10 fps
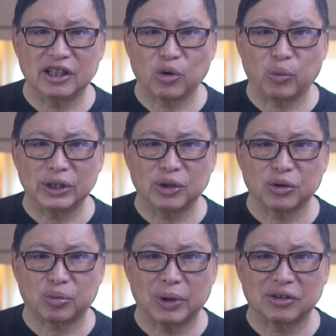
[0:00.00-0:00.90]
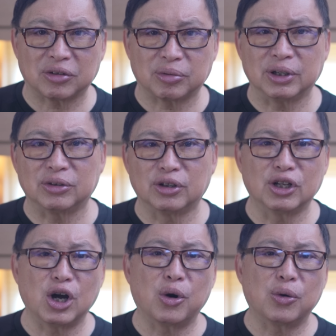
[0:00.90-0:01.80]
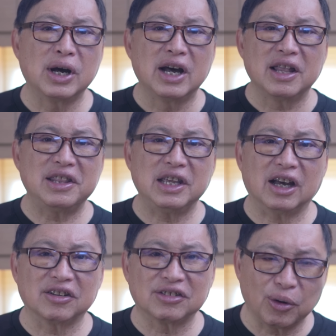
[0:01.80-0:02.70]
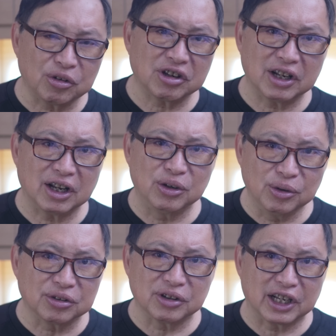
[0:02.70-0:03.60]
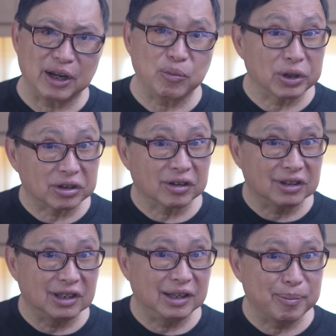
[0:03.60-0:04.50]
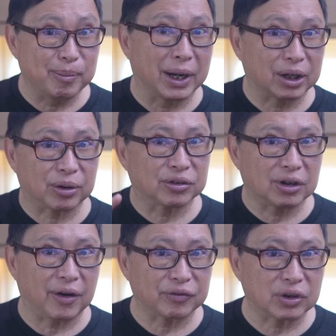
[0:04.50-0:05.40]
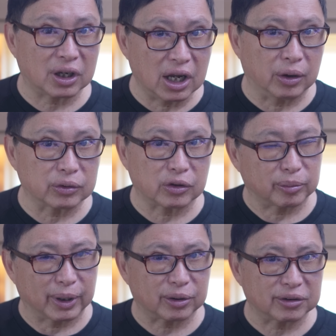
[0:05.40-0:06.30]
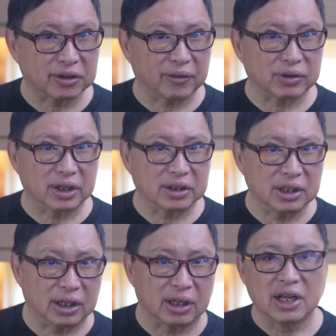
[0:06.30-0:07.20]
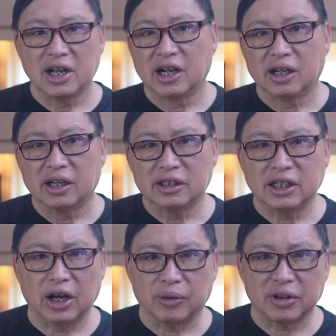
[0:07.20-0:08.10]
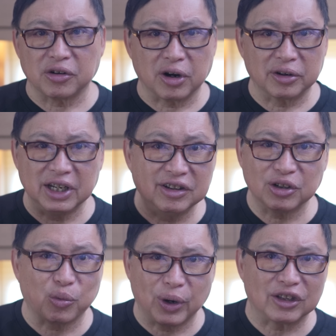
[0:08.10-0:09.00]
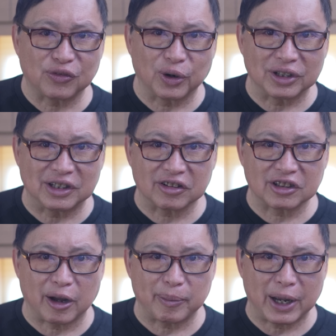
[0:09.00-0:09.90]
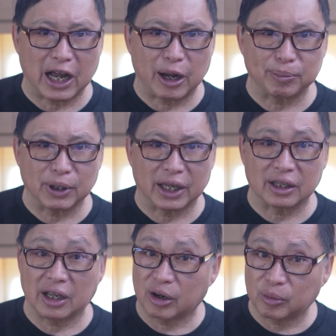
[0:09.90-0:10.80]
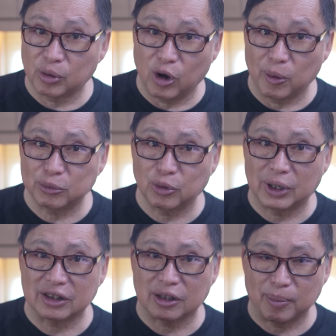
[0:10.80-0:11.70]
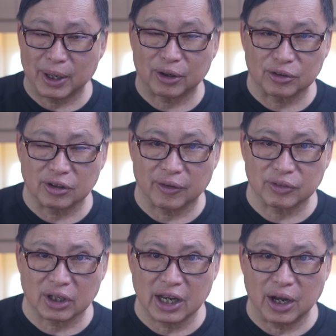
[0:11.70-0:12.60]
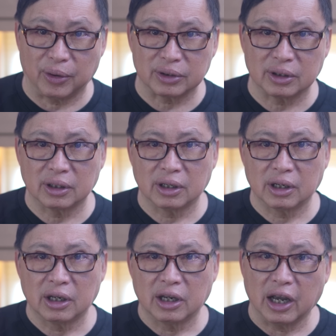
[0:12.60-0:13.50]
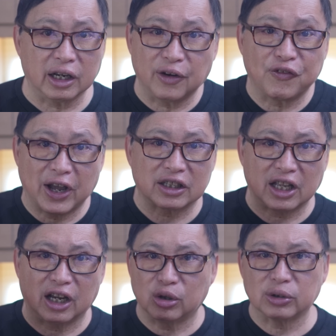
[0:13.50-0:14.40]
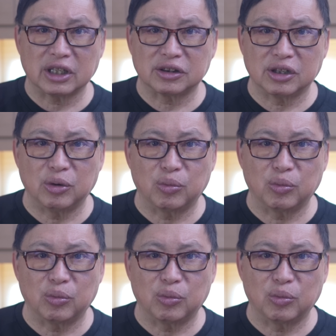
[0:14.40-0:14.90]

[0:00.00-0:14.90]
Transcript: in the Windows registry to know the associated username, which is the Microsoft account or Microsoft ID. Now, there are easier ways for a desktop app like a Chrome to get the Microsoft account. And in fact, I looked at the